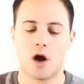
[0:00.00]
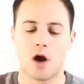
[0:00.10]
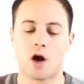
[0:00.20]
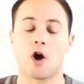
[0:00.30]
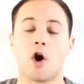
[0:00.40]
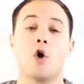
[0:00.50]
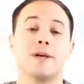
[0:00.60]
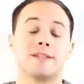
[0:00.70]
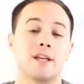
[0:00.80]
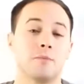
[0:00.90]
are
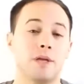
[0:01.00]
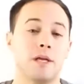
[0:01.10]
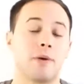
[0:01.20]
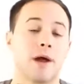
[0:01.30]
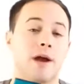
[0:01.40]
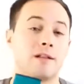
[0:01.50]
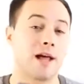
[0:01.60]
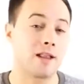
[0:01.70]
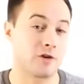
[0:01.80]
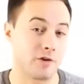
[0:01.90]
always going to be
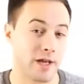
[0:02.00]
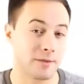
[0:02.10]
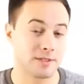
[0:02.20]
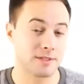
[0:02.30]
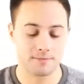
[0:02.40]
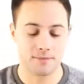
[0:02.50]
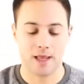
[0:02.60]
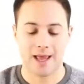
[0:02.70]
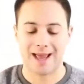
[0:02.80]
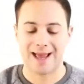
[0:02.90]
parallelograms,
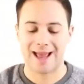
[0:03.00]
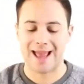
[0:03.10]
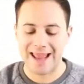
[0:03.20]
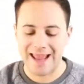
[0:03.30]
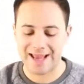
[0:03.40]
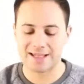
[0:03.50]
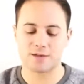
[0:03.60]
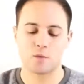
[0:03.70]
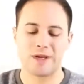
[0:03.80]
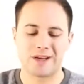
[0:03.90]
and
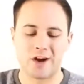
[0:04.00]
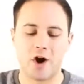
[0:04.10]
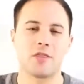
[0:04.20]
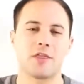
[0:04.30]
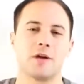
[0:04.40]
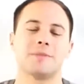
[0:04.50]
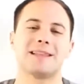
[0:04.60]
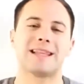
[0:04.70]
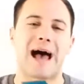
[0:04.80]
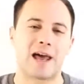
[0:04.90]
we call them
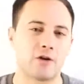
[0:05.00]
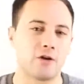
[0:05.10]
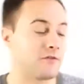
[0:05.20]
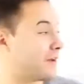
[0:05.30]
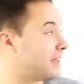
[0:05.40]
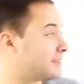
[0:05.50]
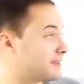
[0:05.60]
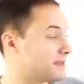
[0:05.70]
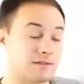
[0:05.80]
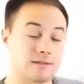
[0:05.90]
lateral
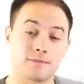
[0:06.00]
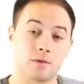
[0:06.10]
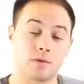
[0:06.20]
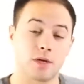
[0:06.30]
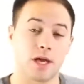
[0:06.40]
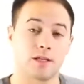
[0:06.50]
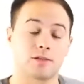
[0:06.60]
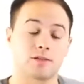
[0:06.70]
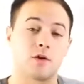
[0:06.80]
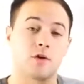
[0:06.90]
faces. Okay,
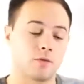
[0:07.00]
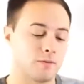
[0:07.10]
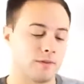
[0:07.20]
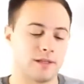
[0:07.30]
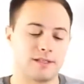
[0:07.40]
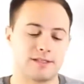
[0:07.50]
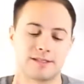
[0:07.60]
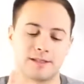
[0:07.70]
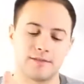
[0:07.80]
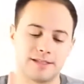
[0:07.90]
so
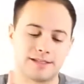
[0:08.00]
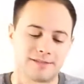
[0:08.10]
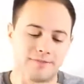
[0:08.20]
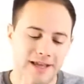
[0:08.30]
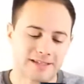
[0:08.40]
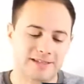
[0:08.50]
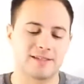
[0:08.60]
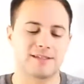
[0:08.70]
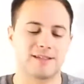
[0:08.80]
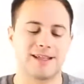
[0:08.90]
these
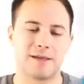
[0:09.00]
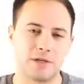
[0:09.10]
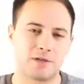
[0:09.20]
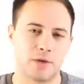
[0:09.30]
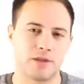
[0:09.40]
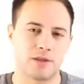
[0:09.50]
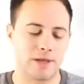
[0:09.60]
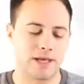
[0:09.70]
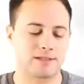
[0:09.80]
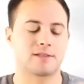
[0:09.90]
faces in between the
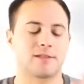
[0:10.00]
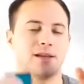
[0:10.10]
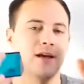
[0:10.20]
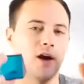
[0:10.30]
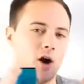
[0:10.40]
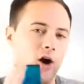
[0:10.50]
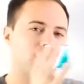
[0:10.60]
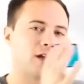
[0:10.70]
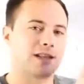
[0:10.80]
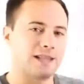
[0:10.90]
bases
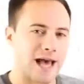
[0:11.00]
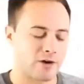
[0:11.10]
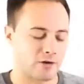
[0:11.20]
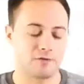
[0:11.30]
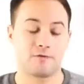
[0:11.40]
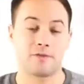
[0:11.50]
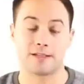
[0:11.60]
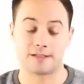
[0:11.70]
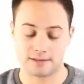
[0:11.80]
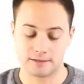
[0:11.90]
are lateral
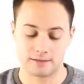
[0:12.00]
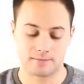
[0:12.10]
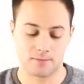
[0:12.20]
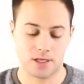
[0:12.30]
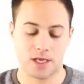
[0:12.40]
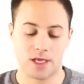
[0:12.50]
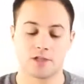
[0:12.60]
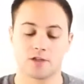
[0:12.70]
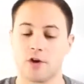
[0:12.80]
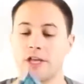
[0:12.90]
faces.
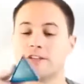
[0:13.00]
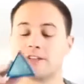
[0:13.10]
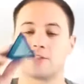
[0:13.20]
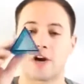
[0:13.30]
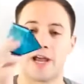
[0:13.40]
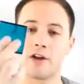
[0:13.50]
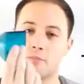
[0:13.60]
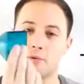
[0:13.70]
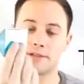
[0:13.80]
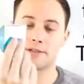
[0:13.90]
So here's a
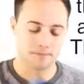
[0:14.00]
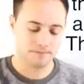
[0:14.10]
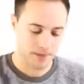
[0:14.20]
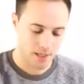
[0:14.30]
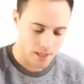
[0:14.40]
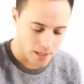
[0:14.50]
triangular prism.